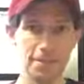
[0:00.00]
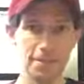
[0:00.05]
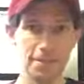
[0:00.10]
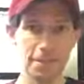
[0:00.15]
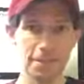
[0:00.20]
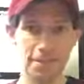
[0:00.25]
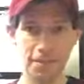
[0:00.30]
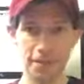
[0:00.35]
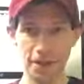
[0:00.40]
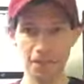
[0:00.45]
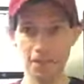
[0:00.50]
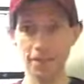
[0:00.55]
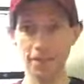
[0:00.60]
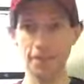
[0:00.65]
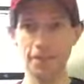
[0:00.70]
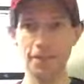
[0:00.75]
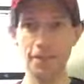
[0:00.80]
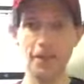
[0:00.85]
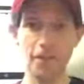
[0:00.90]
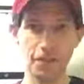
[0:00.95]
the
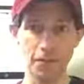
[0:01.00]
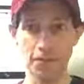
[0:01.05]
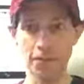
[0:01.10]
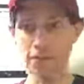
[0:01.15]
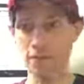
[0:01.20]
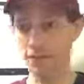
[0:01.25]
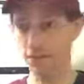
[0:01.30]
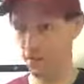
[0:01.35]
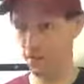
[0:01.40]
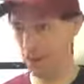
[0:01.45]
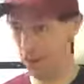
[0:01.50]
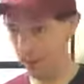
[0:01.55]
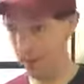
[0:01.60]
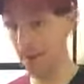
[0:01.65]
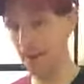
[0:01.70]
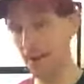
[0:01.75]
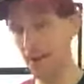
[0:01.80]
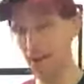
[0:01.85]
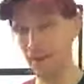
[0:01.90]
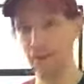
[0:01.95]
cells to say,
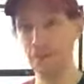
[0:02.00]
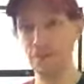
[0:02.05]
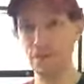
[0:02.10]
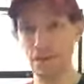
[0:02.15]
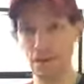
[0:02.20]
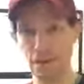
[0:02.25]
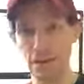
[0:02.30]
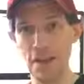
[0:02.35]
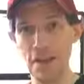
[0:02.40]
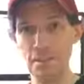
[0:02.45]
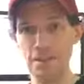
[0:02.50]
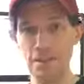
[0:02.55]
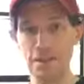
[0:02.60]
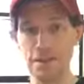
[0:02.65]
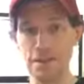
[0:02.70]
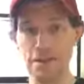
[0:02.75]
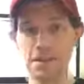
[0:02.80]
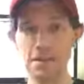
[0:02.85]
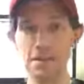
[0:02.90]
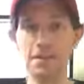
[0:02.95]
yeah, that's what's
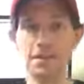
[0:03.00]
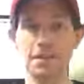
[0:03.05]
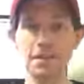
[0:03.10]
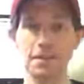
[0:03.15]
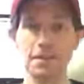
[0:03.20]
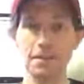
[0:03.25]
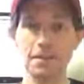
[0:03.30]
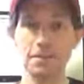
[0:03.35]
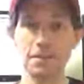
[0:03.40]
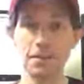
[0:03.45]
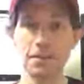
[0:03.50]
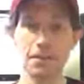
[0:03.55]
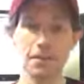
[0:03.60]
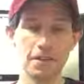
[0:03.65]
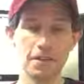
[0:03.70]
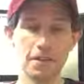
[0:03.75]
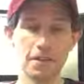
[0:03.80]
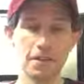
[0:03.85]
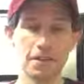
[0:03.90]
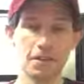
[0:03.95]
happening. I
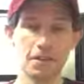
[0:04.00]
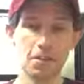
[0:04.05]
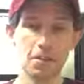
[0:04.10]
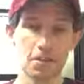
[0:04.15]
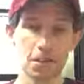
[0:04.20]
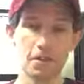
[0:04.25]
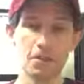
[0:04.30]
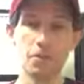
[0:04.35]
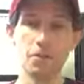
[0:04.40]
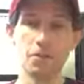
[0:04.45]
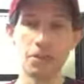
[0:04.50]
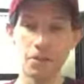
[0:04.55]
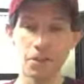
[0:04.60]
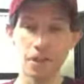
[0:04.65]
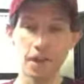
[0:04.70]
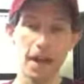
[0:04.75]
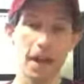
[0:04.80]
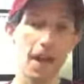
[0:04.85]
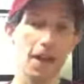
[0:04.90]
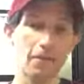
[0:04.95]
mean, but we
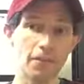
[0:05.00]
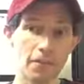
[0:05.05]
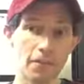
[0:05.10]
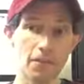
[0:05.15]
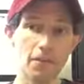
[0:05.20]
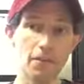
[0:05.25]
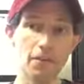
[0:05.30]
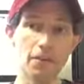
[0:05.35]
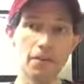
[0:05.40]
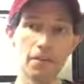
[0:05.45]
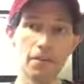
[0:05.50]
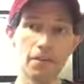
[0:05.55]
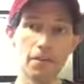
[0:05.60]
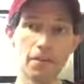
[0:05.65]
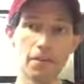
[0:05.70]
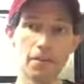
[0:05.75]
have heard